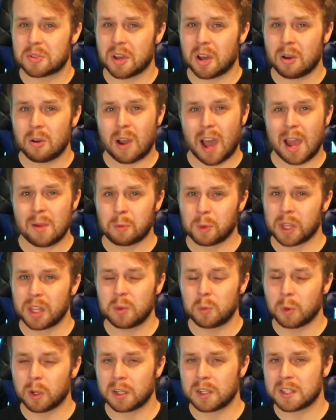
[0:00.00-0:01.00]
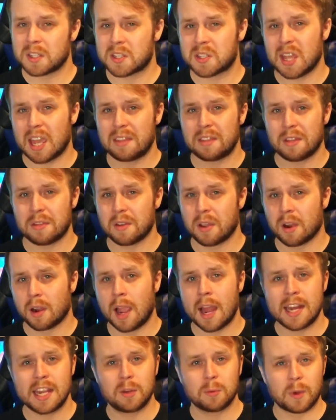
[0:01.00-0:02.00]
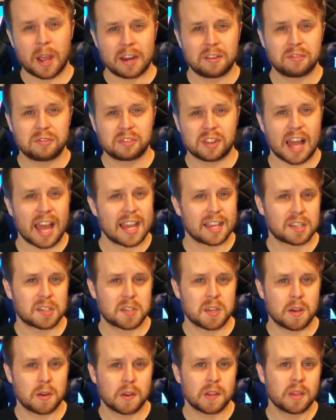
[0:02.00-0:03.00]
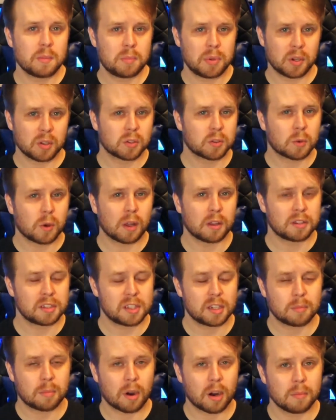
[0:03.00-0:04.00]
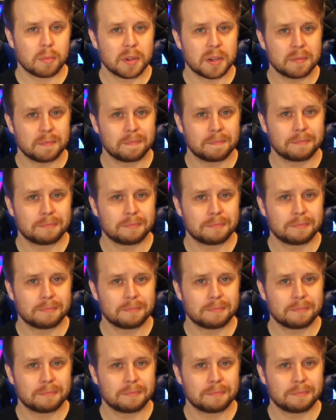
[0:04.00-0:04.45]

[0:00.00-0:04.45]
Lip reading: though, I really wouldn't say that there are any red flags here in the build quality department.